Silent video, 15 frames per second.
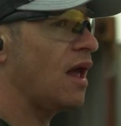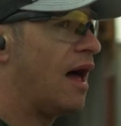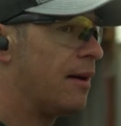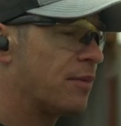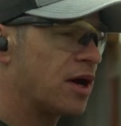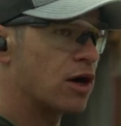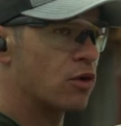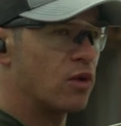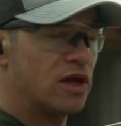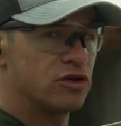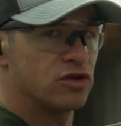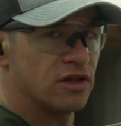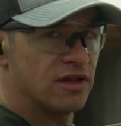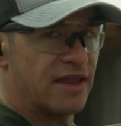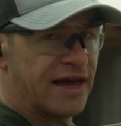I'm going to run
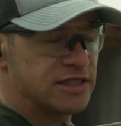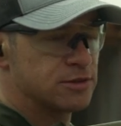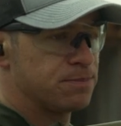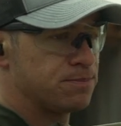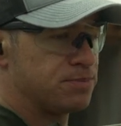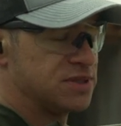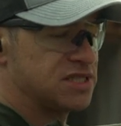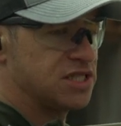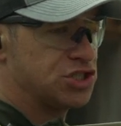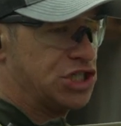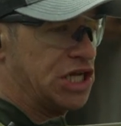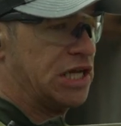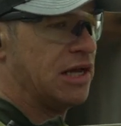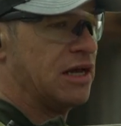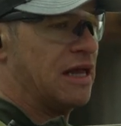to the next
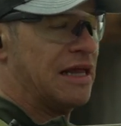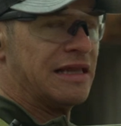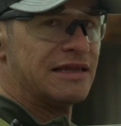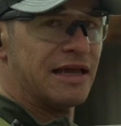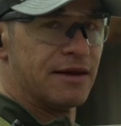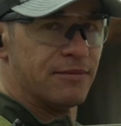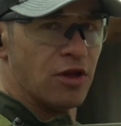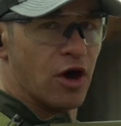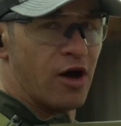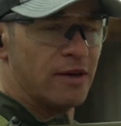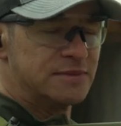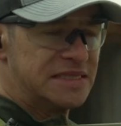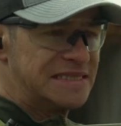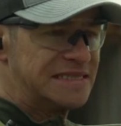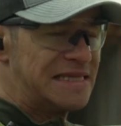position, let him know
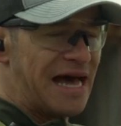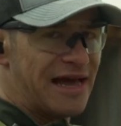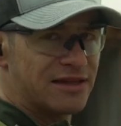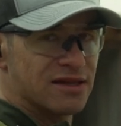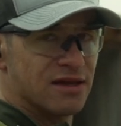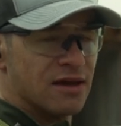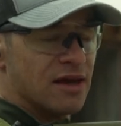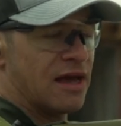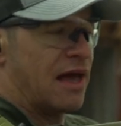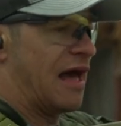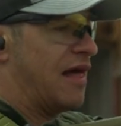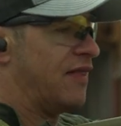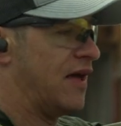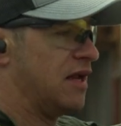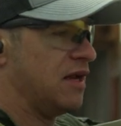I'm set,
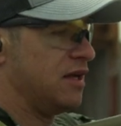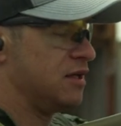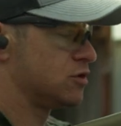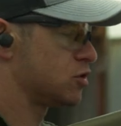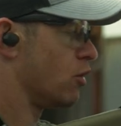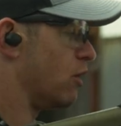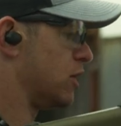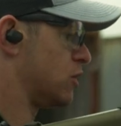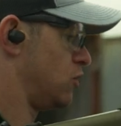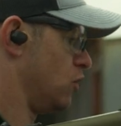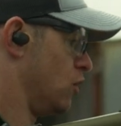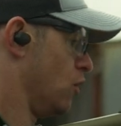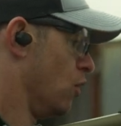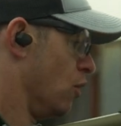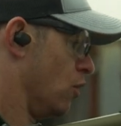and then he's going
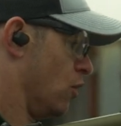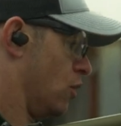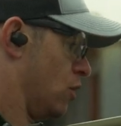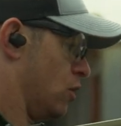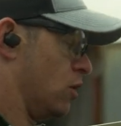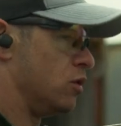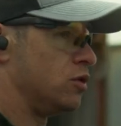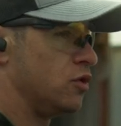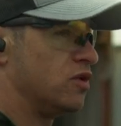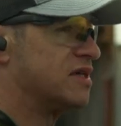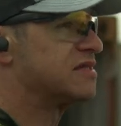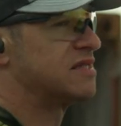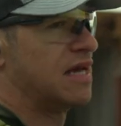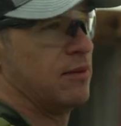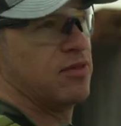to do the
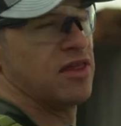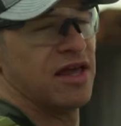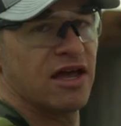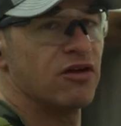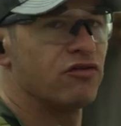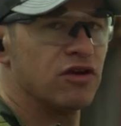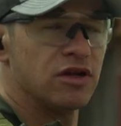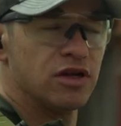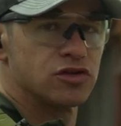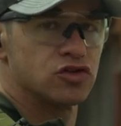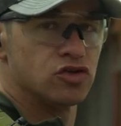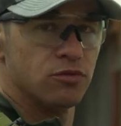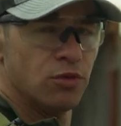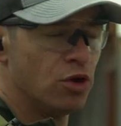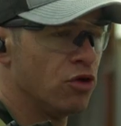same thing if he needs
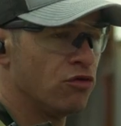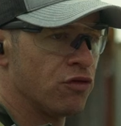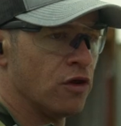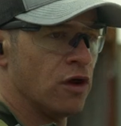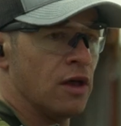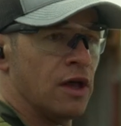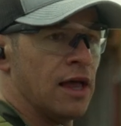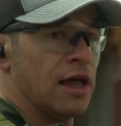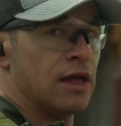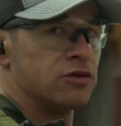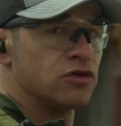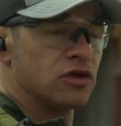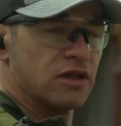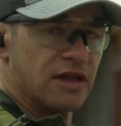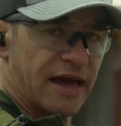to move
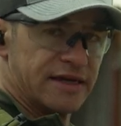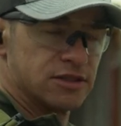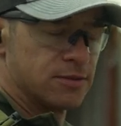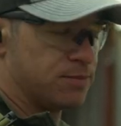to the next